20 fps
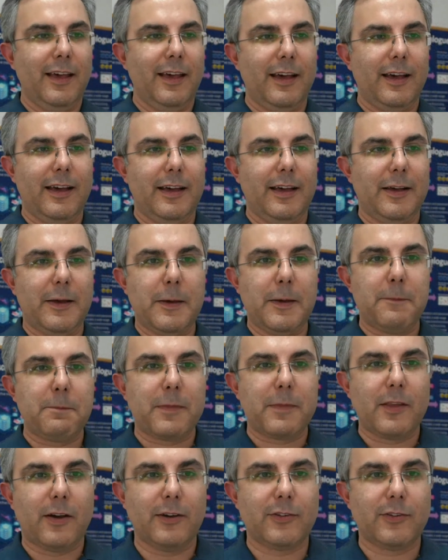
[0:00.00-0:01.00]
Uh,
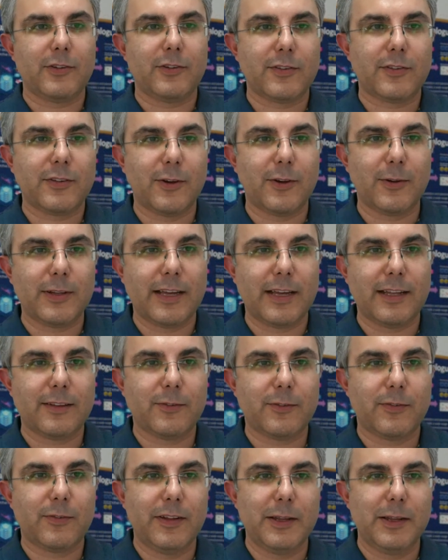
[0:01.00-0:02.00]
I just saw that
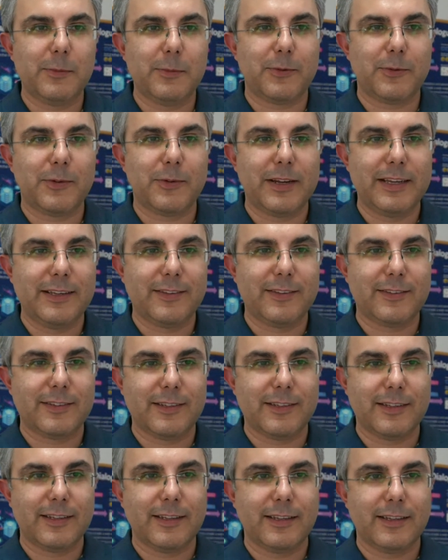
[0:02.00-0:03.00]
Philip raised
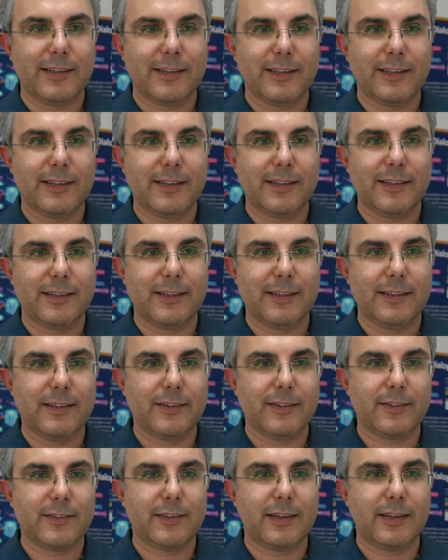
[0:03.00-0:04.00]

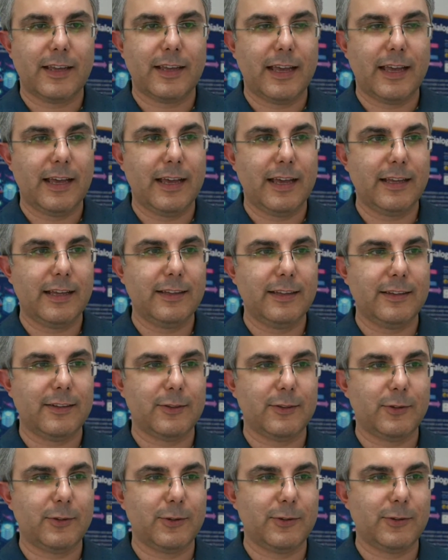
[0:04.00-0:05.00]
his hand.
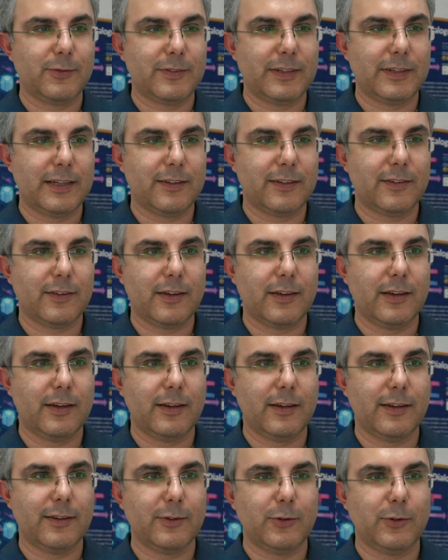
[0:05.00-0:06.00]
I don't know if that's.
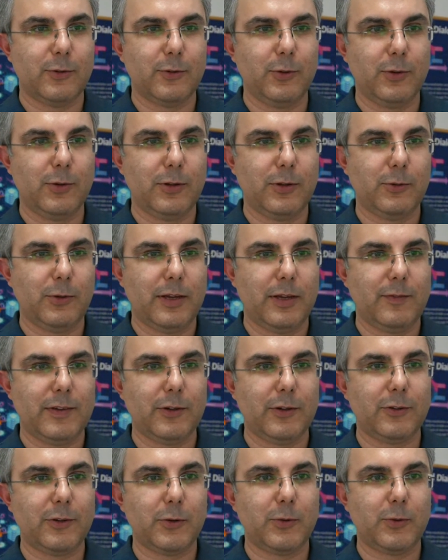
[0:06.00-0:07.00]
Uh, do you do you have
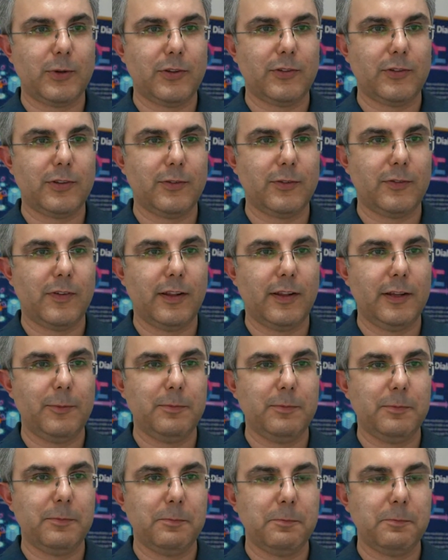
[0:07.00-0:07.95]
another question, Philip?